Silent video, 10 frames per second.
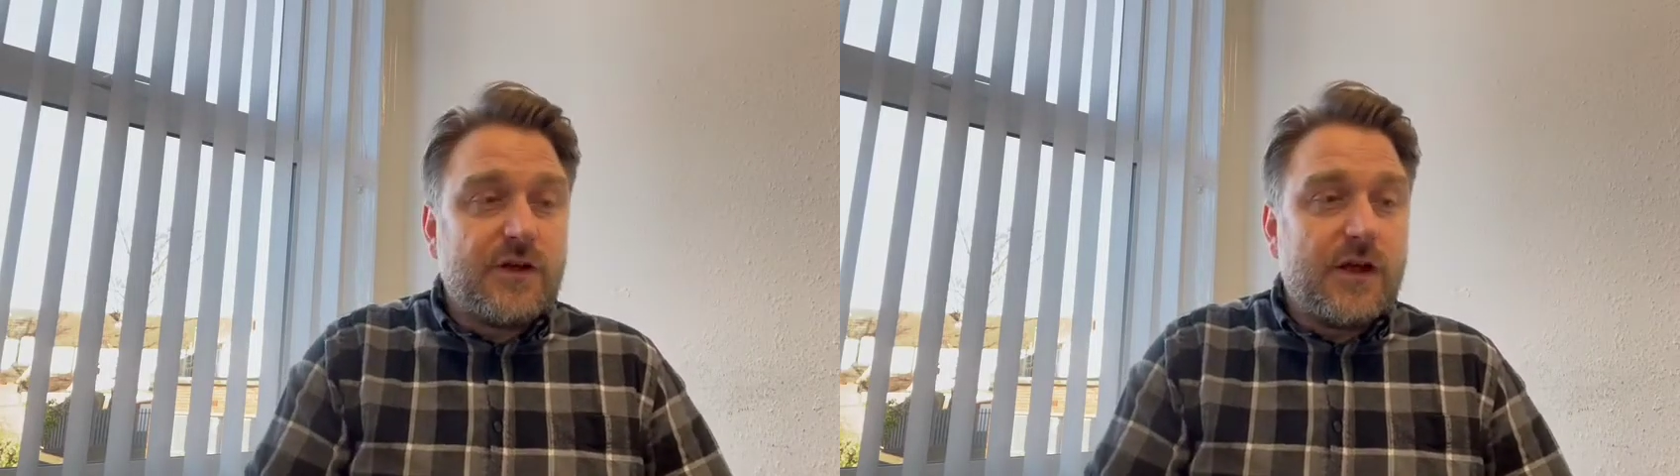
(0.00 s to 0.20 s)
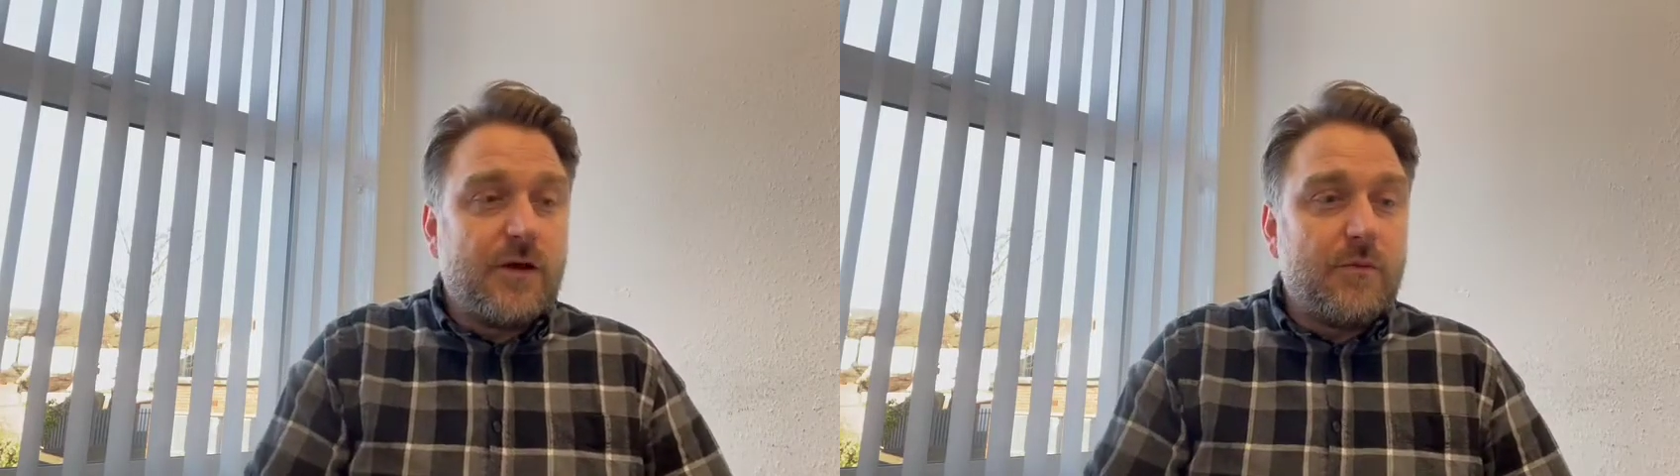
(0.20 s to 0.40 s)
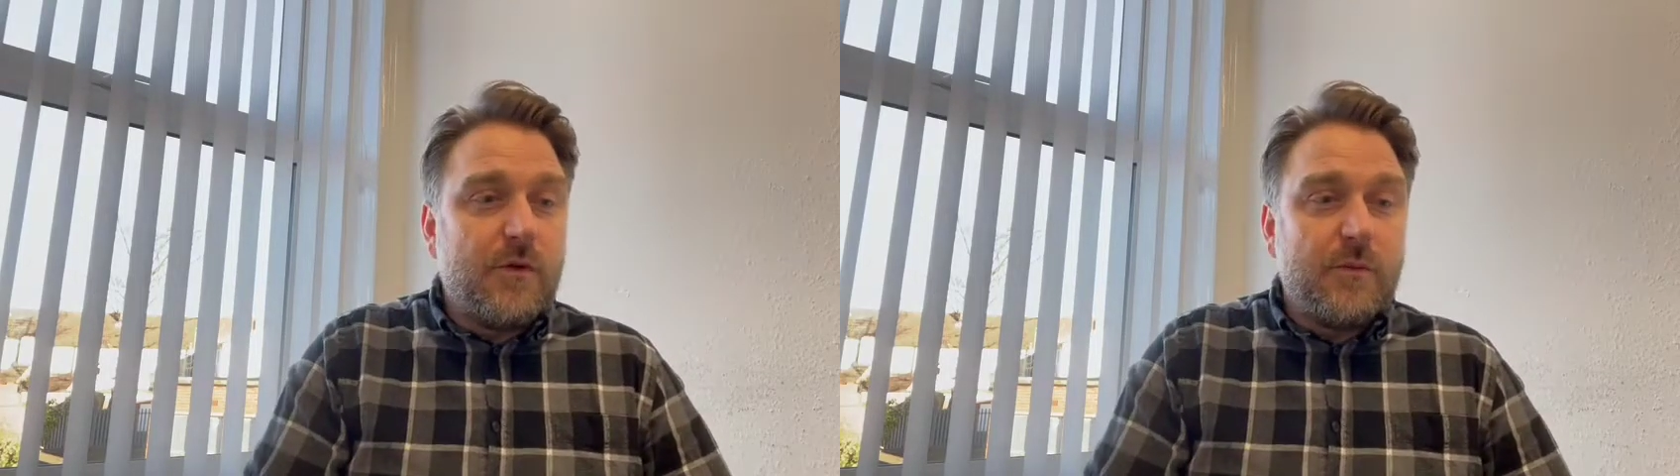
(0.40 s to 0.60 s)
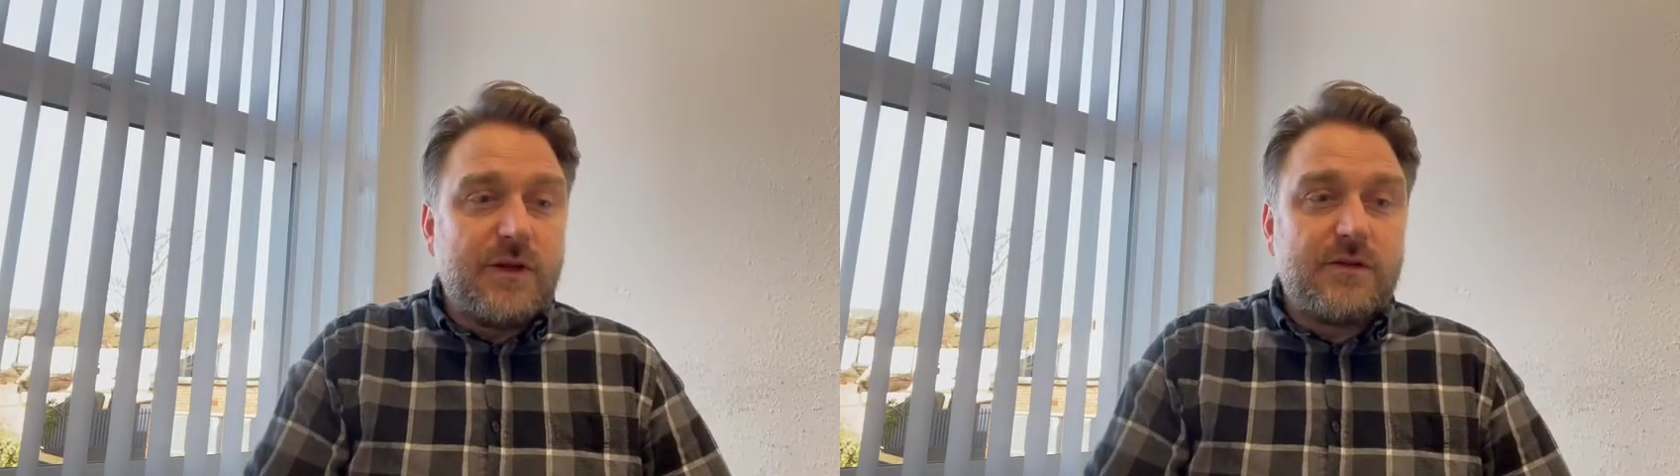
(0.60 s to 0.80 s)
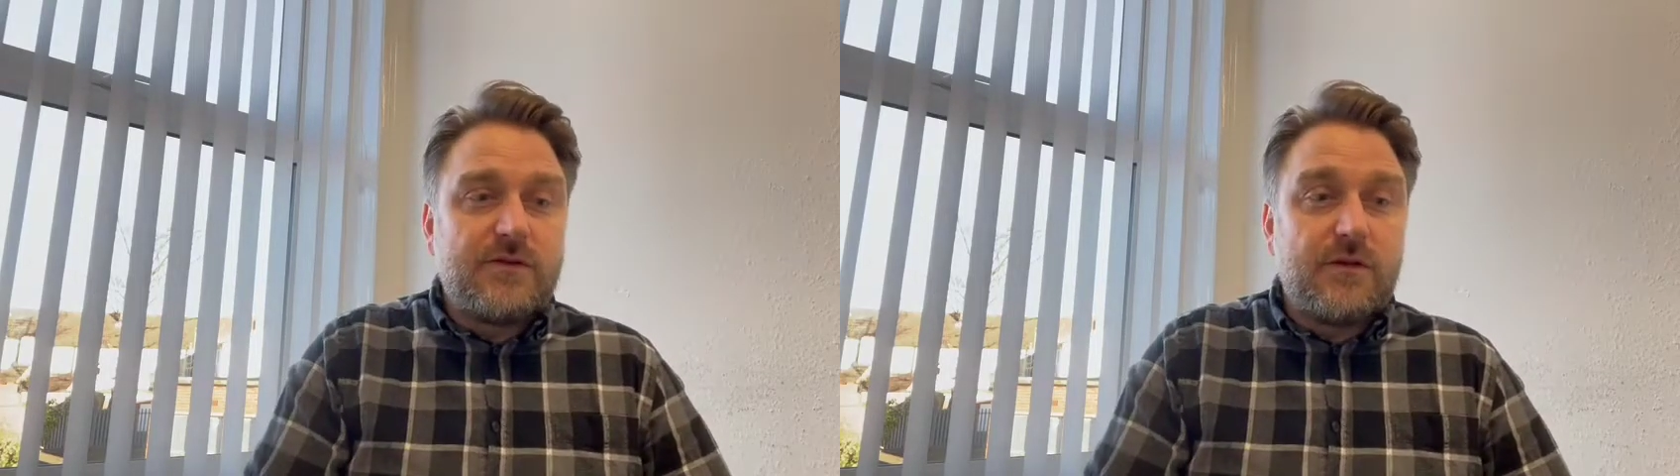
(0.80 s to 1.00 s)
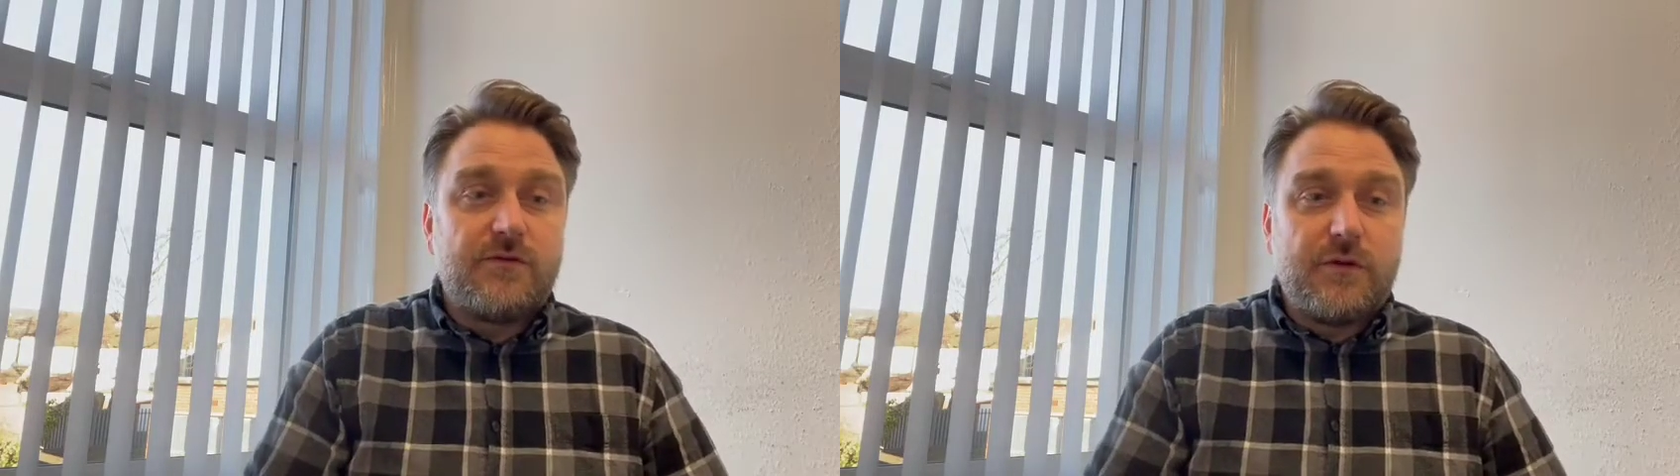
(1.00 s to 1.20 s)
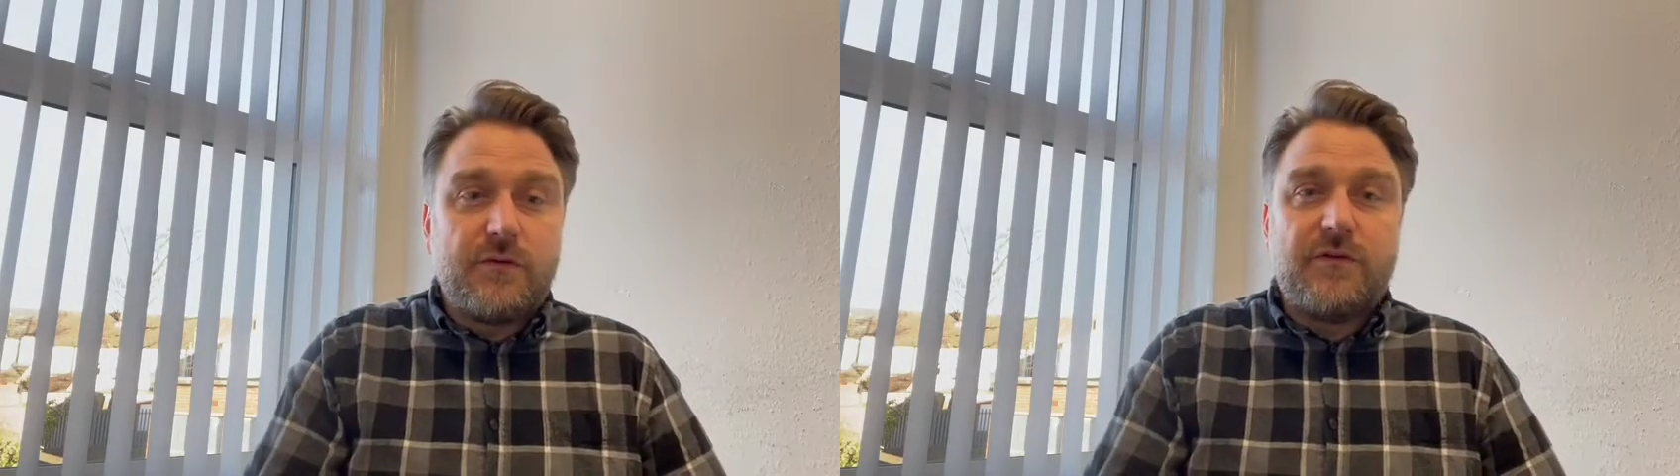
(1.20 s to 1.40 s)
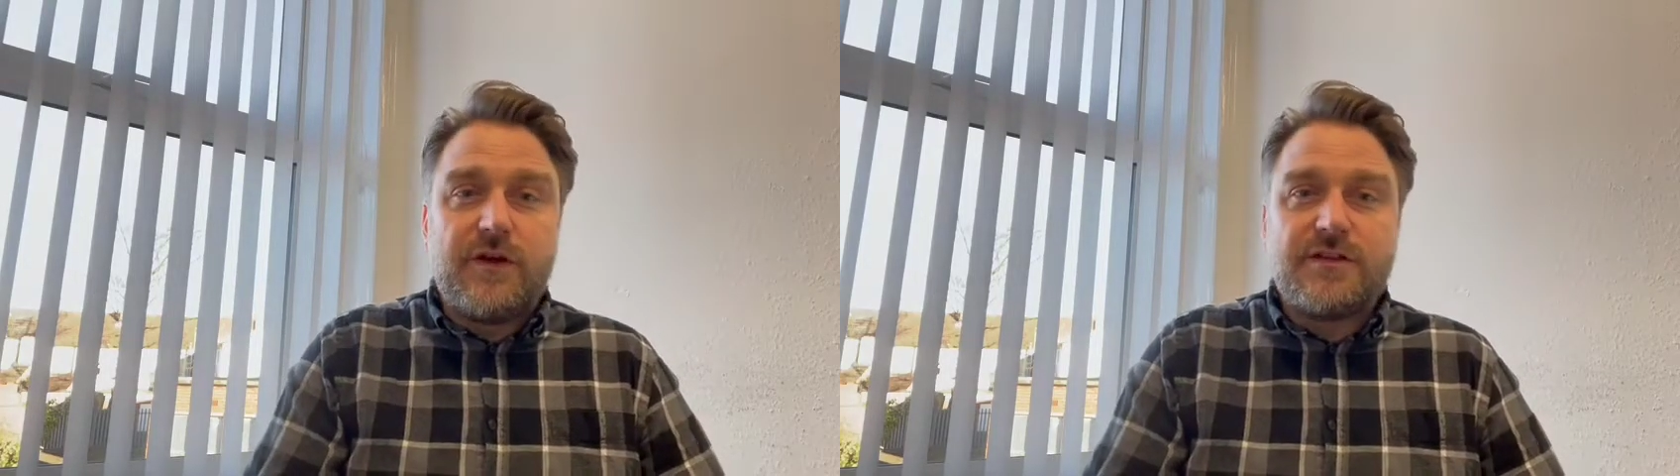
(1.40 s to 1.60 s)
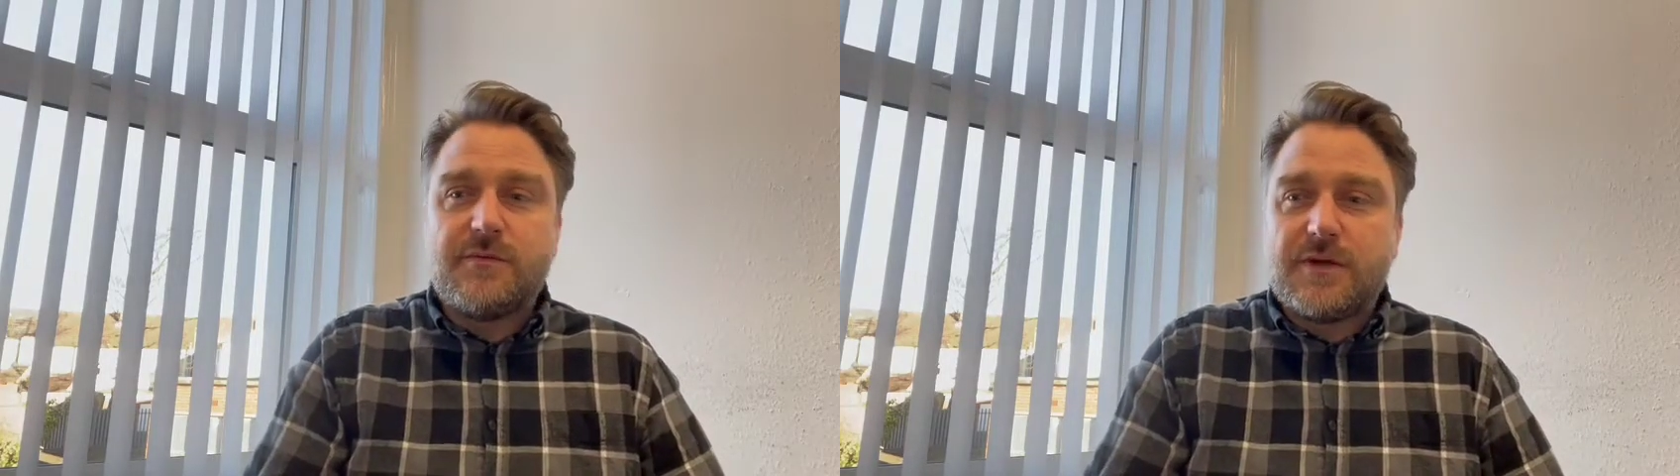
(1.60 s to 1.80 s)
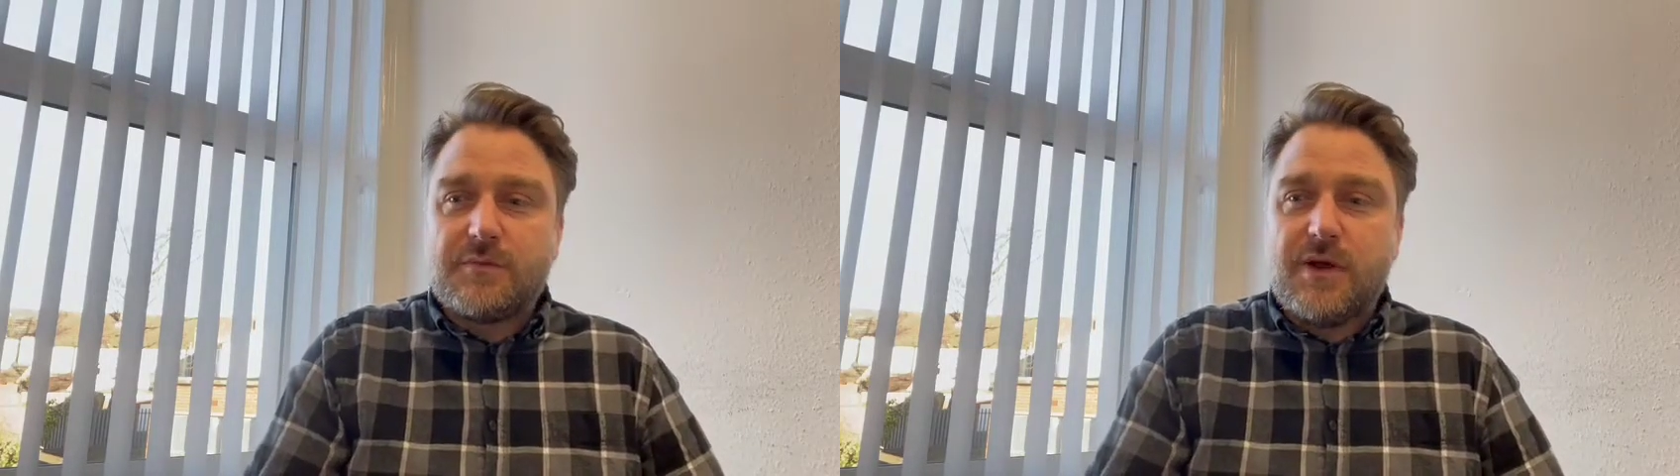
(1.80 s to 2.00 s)
and we sort of do refer to
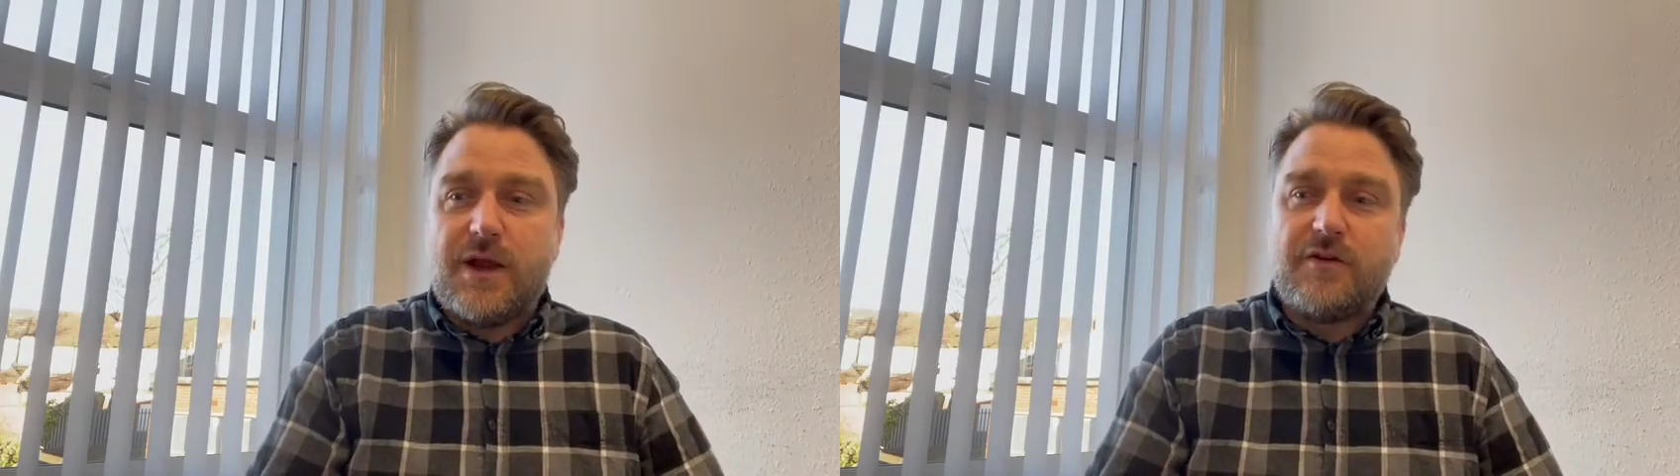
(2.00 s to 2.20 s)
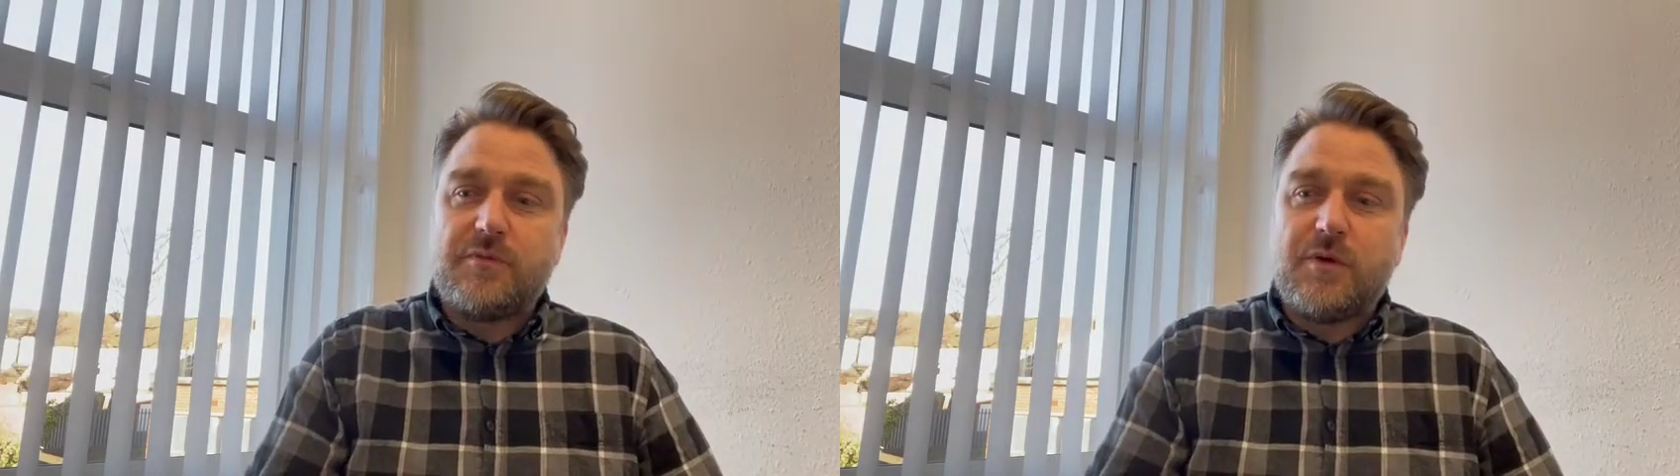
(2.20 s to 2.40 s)
them as parents,